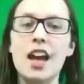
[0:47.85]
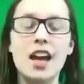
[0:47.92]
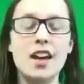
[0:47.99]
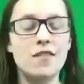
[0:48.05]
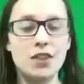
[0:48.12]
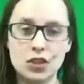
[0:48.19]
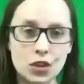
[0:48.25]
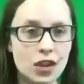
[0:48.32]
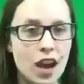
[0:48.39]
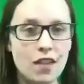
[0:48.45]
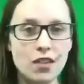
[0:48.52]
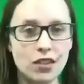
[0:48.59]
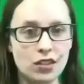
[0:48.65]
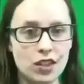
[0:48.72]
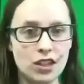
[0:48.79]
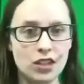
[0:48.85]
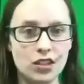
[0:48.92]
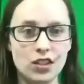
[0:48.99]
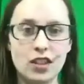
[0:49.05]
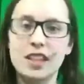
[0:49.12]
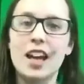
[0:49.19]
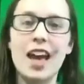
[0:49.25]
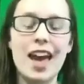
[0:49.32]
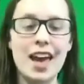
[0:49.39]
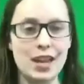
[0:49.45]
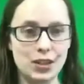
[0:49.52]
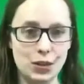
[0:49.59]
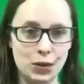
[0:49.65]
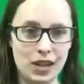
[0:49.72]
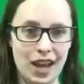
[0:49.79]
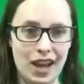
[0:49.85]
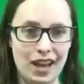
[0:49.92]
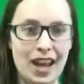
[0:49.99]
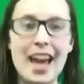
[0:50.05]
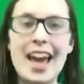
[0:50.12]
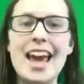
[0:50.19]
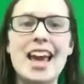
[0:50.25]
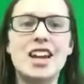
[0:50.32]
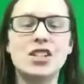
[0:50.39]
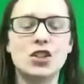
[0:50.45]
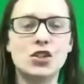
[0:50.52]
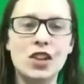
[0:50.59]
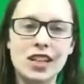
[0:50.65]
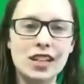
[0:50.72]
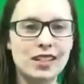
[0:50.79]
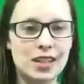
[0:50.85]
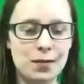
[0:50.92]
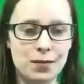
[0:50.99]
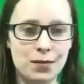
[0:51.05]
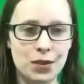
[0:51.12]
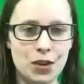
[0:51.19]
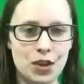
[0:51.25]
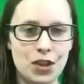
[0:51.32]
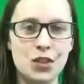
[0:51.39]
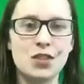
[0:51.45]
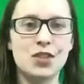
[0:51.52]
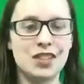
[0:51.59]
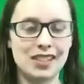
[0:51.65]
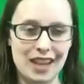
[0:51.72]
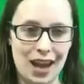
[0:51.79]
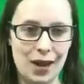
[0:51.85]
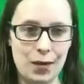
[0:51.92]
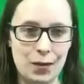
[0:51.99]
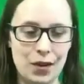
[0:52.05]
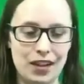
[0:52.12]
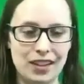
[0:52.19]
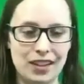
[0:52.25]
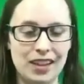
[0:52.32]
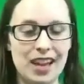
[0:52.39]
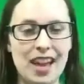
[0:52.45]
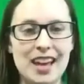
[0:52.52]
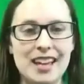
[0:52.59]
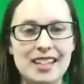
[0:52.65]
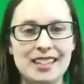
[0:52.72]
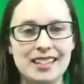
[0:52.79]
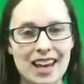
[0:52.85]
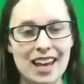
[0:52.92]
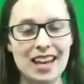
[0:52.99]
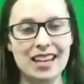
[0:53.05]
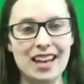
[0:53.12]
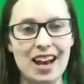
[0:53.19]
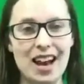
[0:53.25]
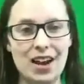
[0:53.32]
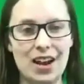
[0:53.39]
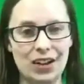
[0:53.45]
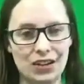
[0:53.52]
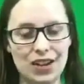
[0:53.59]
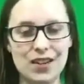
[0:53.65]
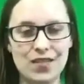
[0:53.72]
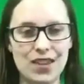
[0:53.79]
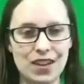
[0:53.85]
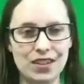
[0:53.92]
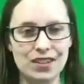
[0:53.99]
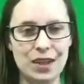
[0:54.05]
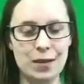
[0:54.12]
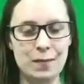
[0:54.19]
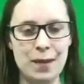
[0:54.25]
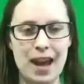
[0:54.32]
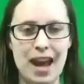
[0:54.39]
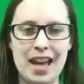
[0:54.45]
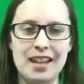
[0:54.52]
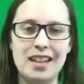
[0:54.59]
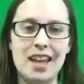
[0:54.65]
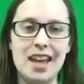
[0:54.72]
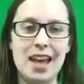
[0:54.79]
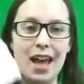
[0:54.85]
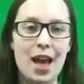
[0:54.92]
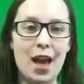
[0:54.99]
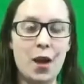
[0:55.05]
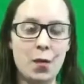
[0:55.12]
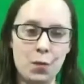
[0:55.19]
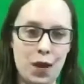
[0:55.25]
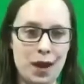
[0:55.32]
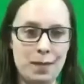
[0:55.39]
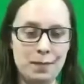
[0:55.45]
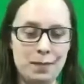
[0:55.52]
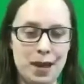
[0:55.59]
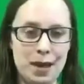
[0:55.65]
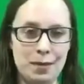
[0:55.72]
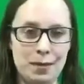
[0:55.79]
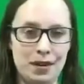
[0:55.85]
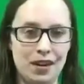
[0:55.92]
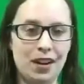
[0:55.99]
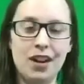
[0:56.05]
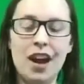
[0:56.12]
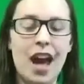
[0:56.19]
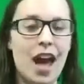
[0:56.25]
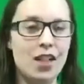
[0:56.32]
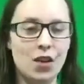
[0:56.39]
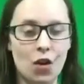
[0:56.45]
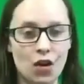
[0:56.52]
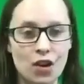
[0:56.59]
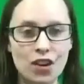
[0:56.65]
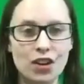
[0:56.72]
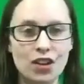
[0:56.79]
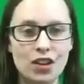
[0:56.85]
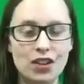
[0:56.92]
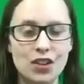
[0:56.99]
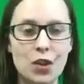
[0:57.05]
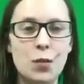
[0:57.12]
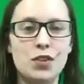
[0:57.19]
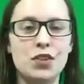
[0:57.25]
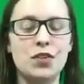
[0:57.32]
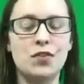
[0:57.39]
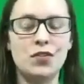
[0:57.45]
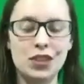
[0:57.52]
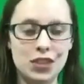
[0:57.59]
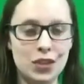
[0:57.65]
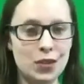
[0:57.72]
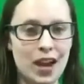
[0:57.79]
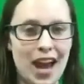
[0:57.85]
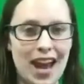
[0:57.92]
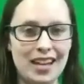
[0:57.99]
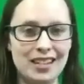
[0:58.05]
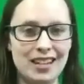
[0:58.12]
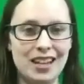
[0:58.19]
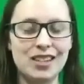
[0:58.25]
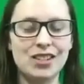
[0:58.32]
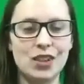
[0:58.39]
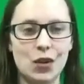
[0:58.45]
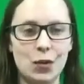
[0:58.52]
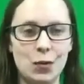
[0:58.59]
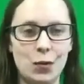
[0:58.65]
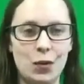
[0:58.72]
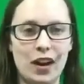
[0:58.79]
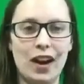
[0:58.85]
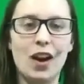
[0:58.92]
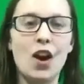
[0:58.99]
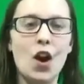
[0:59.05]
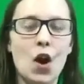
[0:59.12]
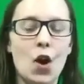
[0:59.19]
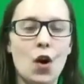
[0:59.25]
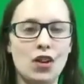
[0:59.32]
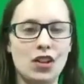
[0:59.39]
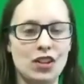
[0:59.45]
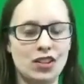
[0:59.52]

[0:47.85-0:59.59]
If you don't have a green screen, it's okay. Here's a tricky tip for you to get one. Take a green felt tip pen and white paper. And all you're gonna do with your video edit software or your